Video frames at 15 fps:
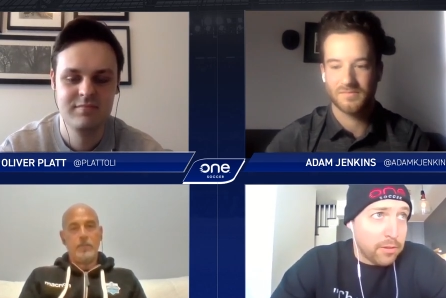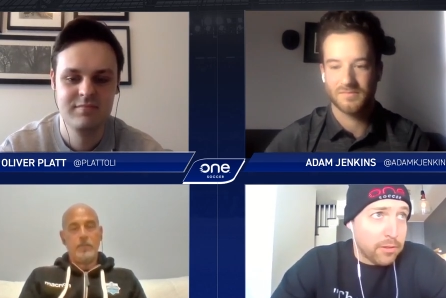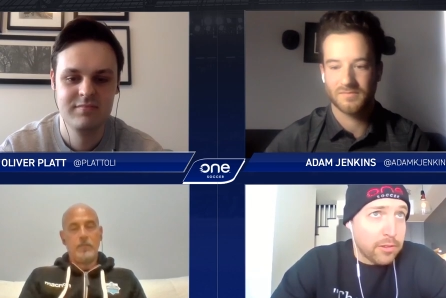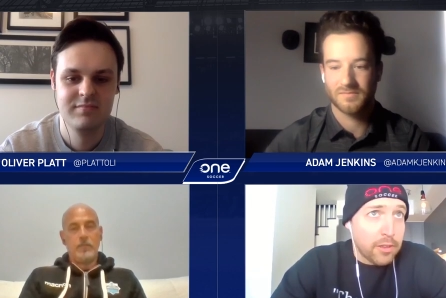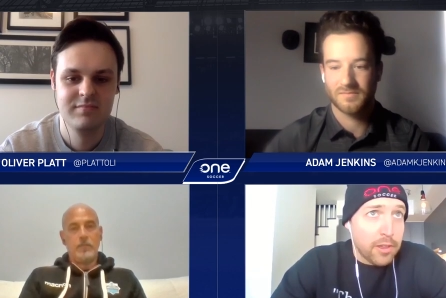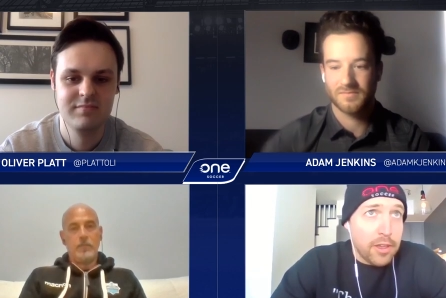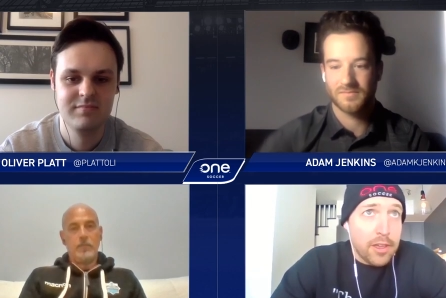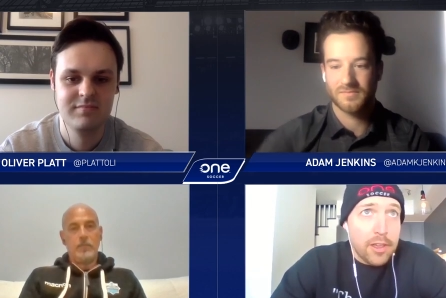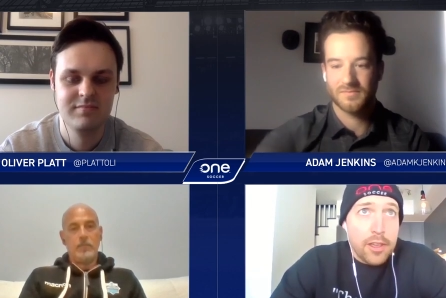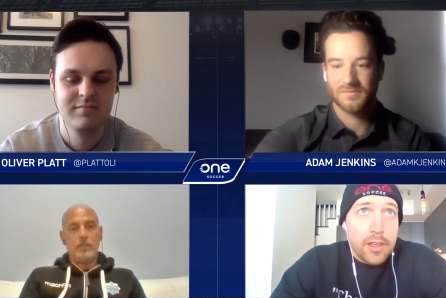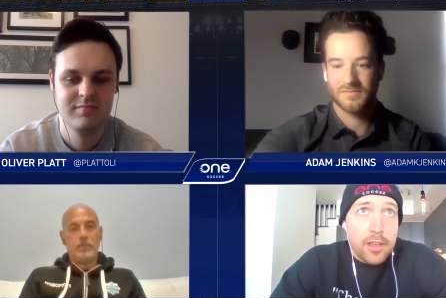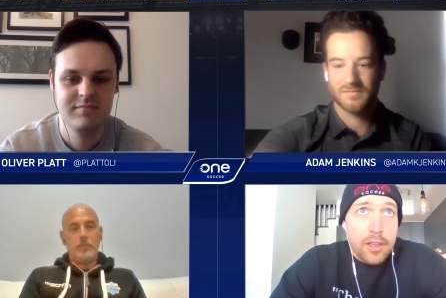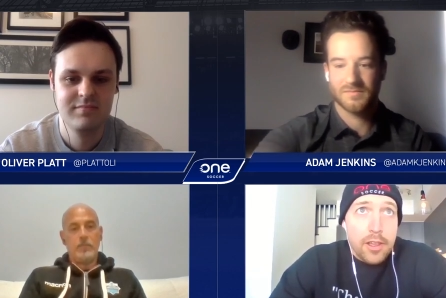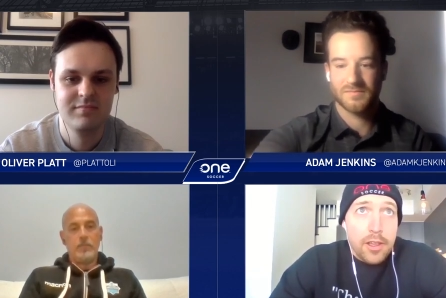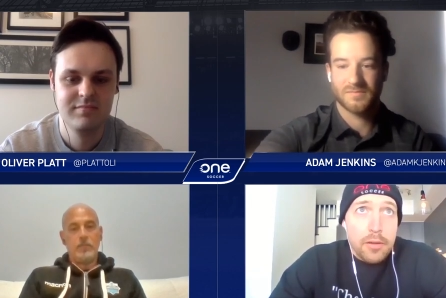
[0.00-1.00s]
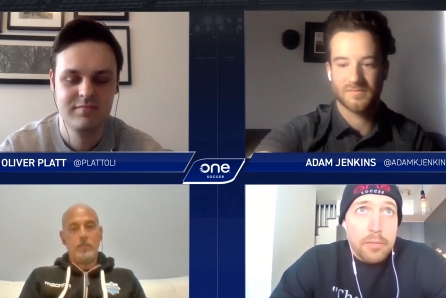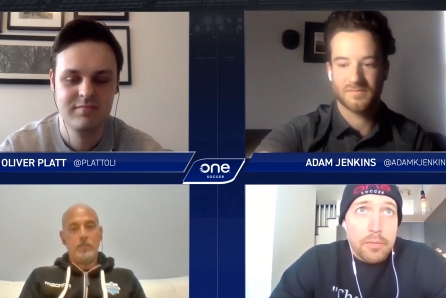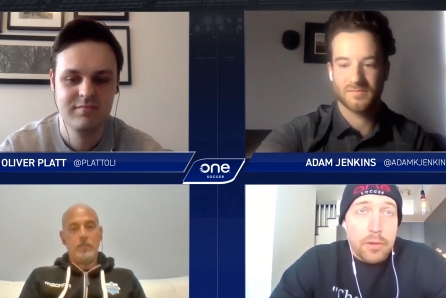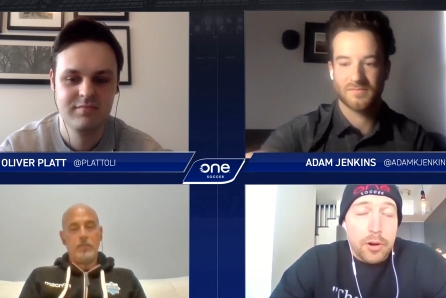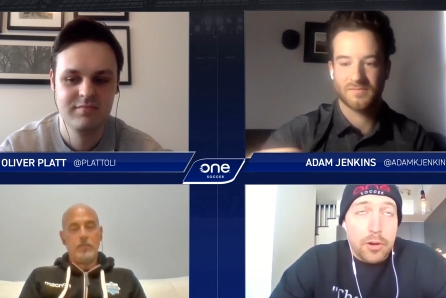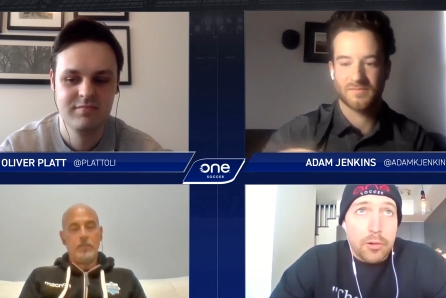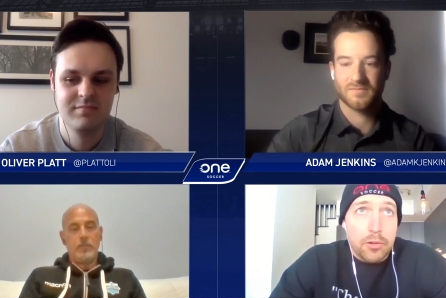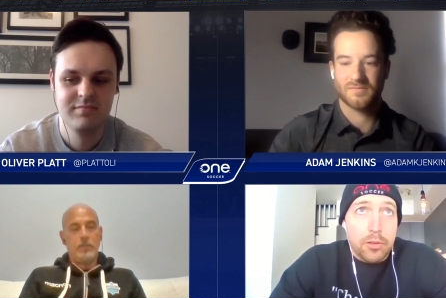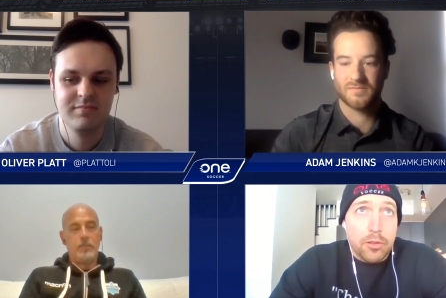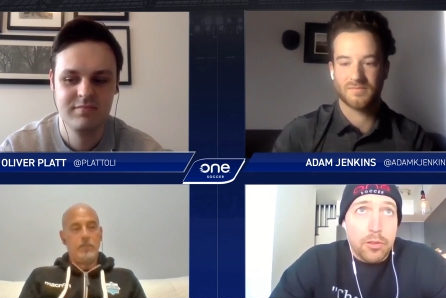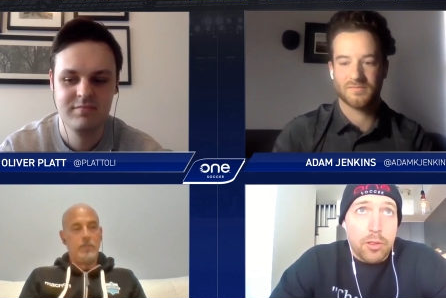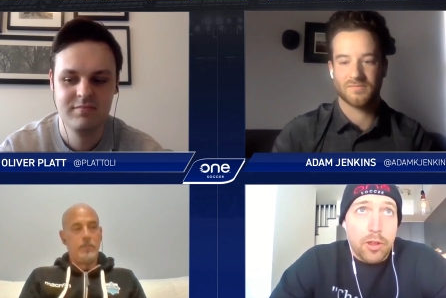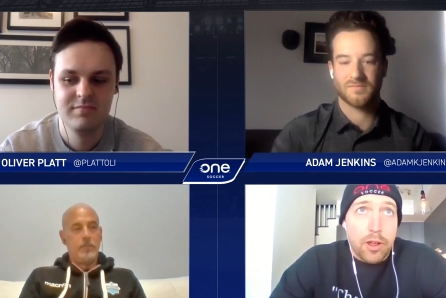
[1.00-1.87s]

Speaker 1: is, you know,